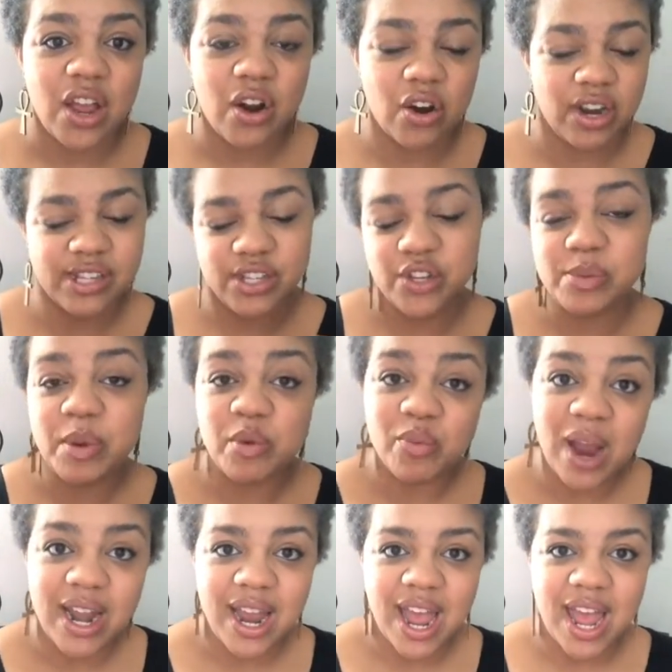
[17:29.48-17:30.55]

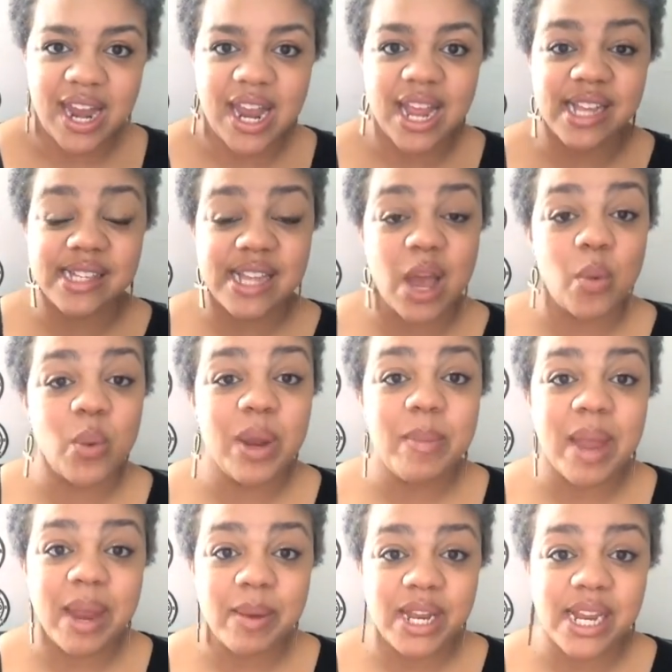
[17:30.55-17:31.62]
redhead, is that we
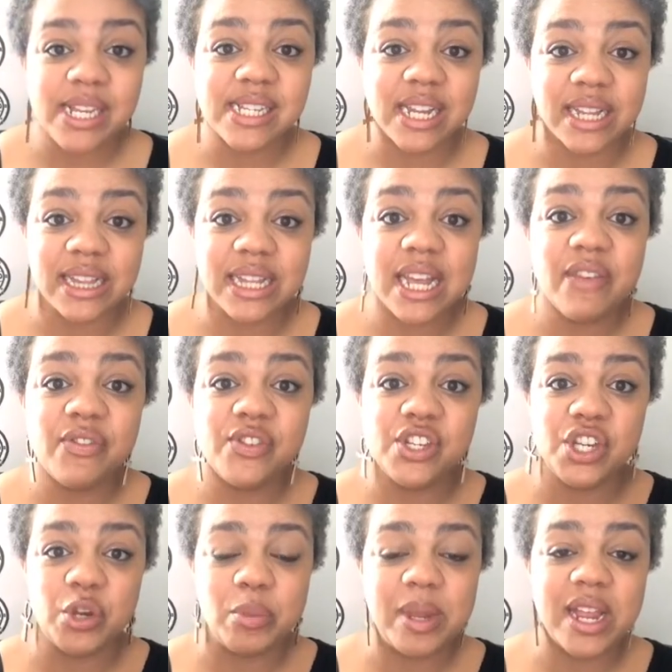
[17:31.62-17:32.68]
may need to lift you,